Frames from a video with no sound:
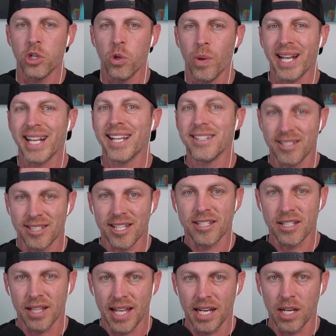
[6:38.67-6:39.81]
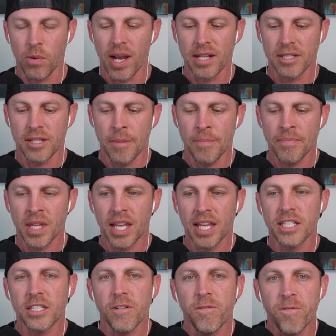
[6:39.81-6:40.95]
consistently anyways,
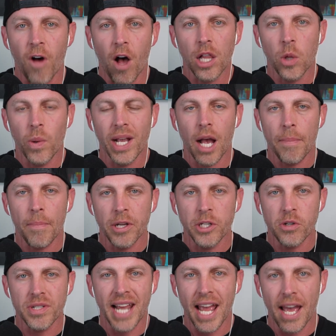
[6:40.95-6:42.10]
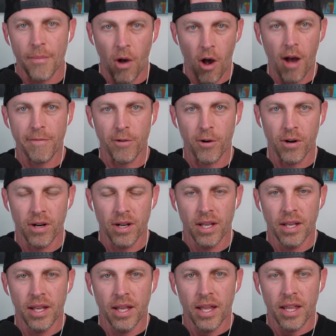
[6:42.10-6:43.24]
is following up on your damn offer.
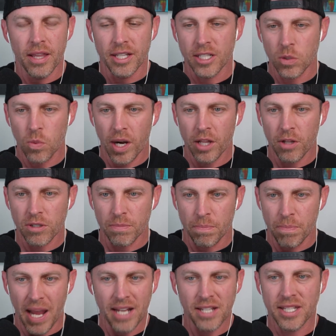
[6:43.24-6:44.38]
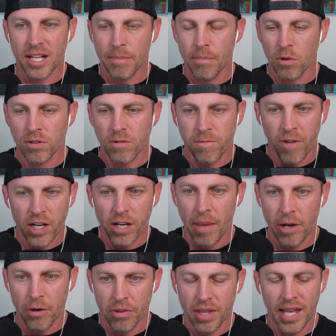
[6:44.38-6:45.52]
This is one of those basic, most
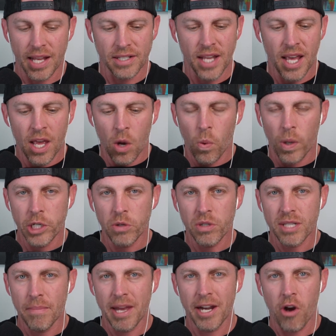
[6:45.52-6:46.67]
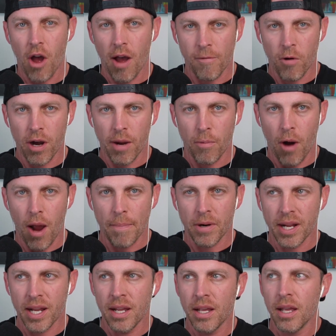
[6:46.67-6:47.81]
fundamental things. When you submit an offer on a
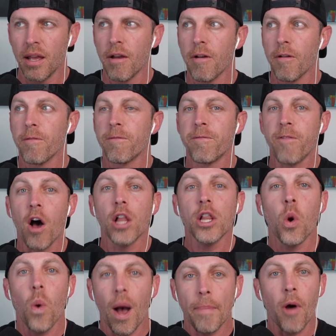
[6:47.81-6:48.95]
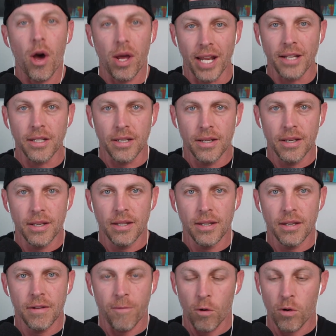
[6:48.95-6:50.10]
property, follow up on it.
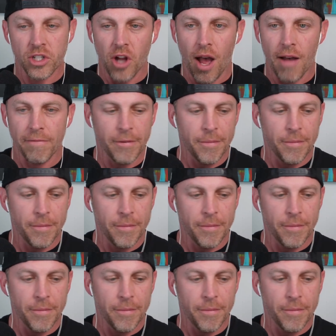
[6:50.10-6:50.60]
First off,